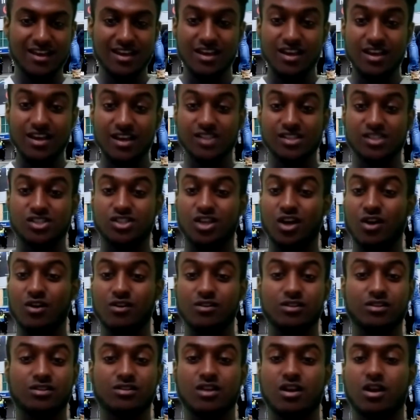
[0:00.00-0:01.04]
So
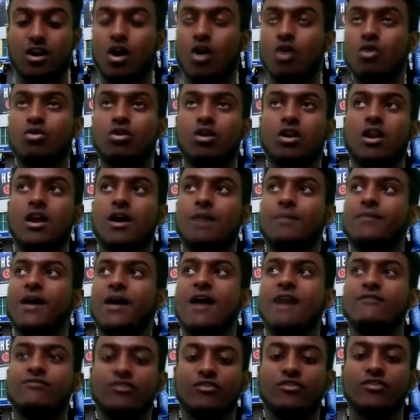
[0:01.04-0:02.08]
the whole club,
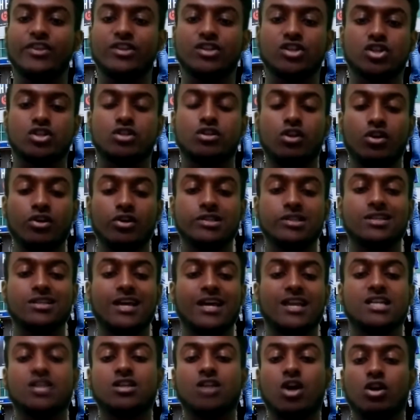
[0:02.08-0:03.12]
everything just looks like
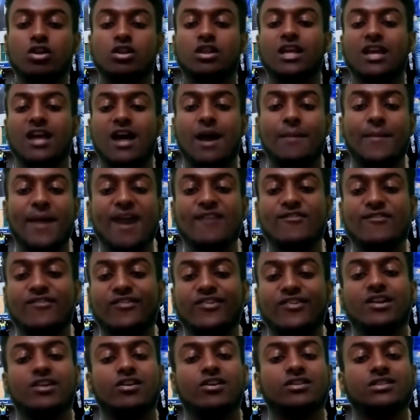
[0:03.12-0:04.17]
it's on the up. Everything
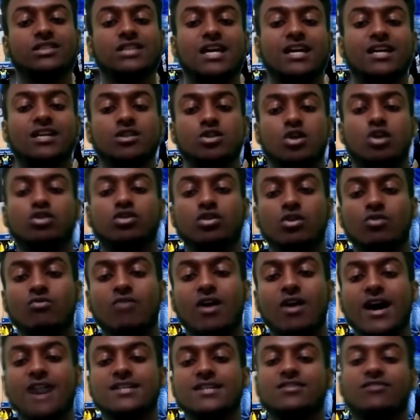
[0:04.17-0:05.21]
looks like it's on the
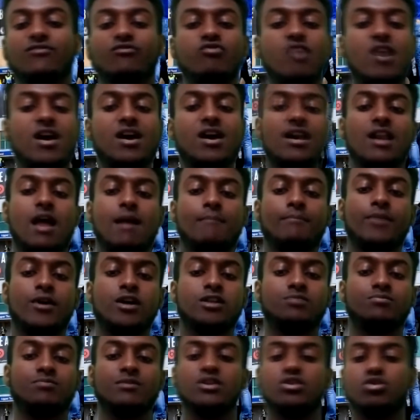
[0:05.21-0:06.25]
rise. And Frank Lampard's
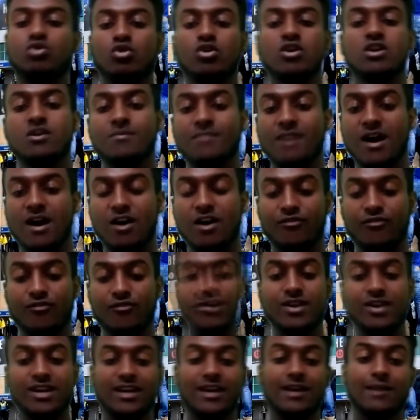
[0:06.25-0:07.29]
been talking about a
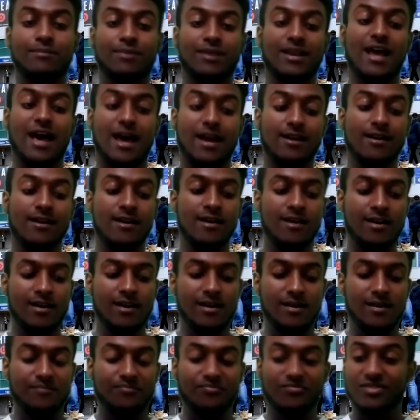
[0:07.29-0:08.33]
3-year plan.
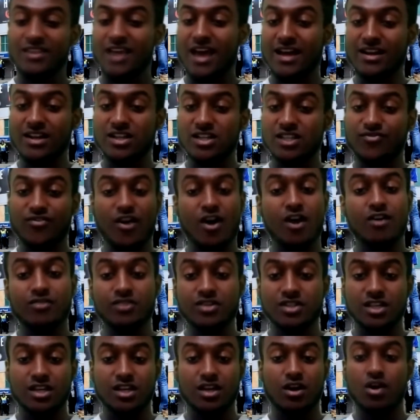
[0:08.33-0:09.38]
And as far as
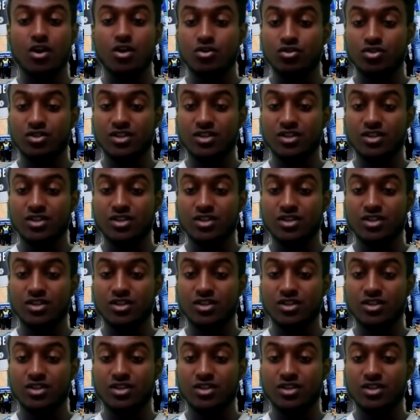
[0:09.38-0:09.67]
it goes,